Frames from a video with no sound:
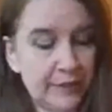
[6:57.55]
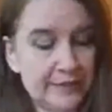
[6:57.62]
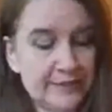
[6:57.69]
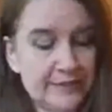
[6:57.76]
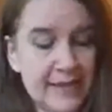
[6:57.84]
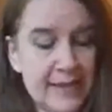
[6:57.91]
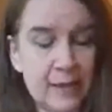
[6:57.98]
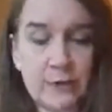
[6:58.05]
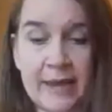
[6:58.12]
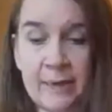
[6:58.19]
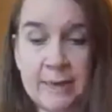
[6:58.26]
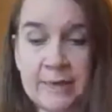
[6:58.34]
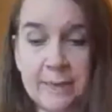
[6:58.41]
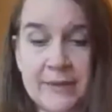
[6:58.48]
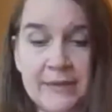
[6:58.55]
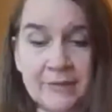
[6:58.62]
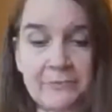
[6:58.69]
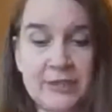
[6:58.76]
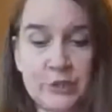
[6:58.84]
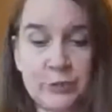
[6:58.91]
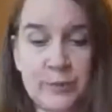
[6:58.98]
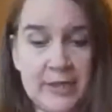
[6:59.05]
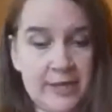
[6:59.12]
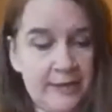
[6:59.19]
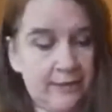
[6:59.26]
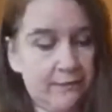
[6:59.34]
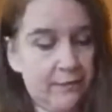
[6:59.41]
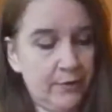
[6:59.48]
Let's count how many pink fish we
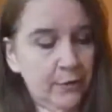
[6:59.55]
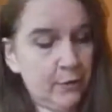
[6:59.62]
have.